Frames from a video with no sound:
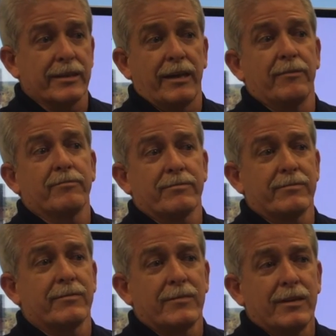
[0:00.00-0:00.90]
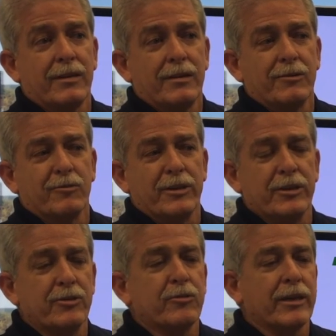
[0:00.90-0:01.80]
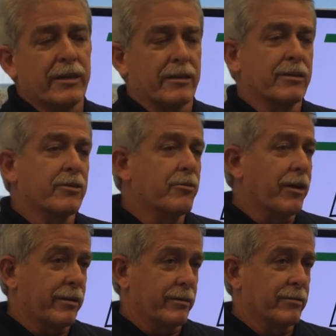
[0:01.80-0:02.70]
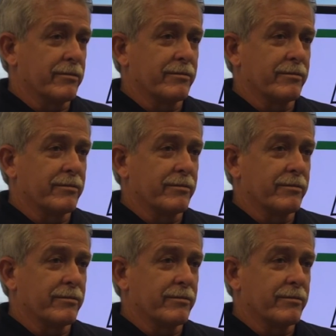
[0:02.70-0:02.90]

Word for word: time. We knew we had a good record.